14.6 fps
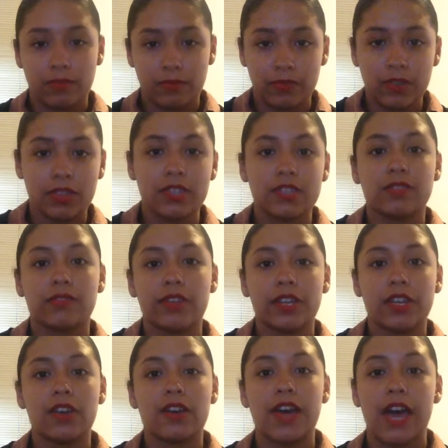with this
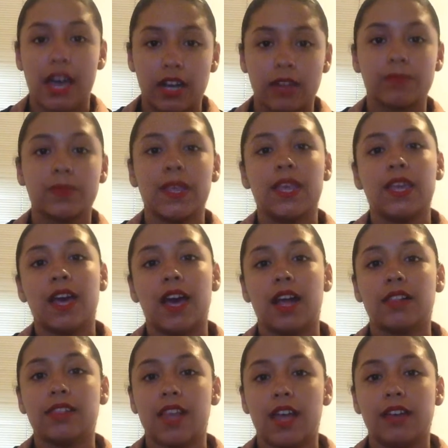video, helped a
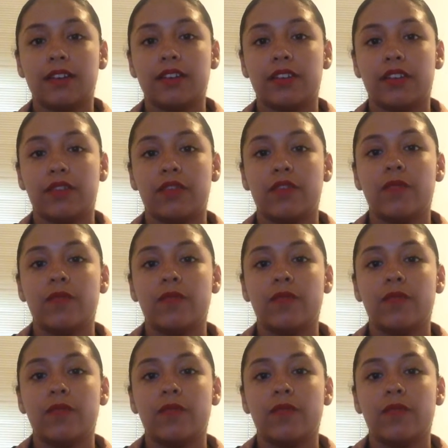lot of